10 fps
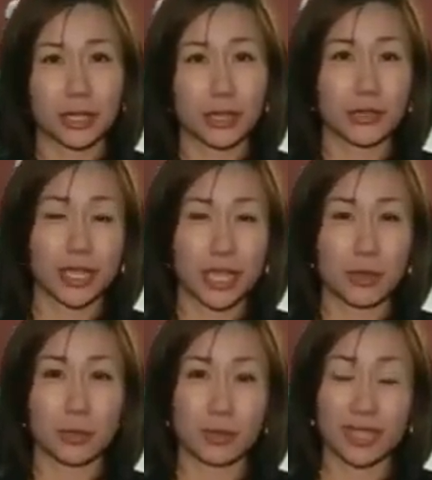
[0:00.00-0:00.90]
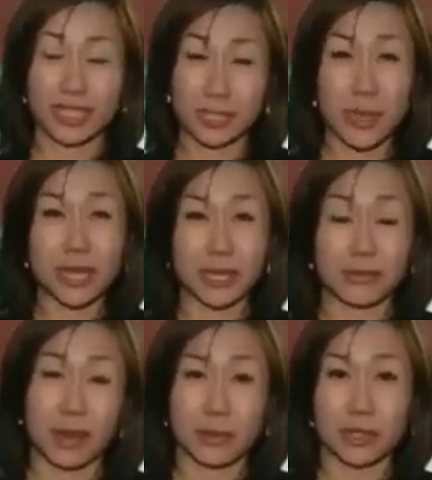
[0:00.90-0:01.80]
news that he would be suspended
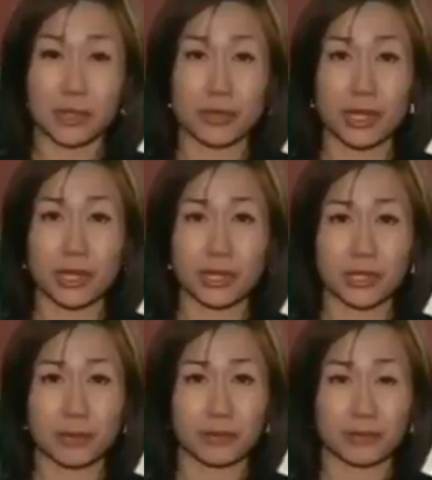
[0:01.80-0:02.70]
for up to 2 years.